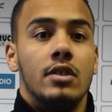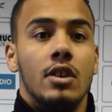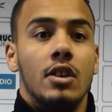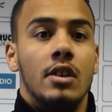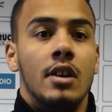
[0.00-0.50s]

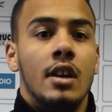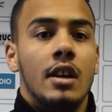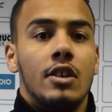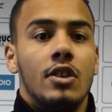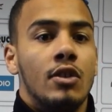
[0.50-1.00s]
So
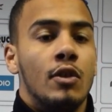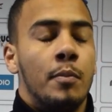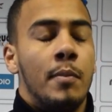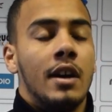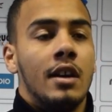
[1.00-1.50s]
couldn't
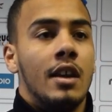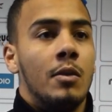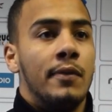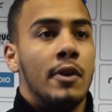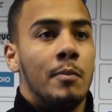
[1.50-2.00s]
look back at that
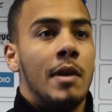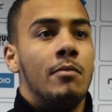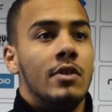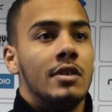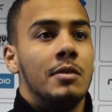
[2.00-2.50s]
with fond
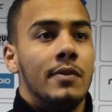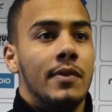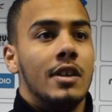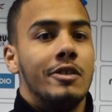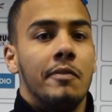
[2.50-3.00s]
memories, to be
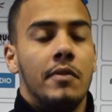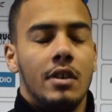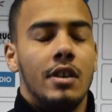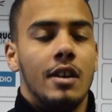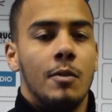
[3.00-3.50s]
fair.
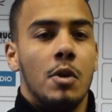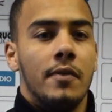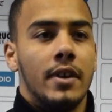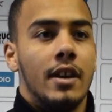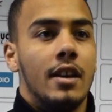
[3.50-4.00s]
Something, yeah, I won't
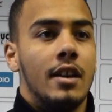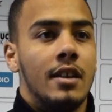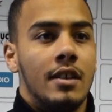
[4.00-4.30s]
forget.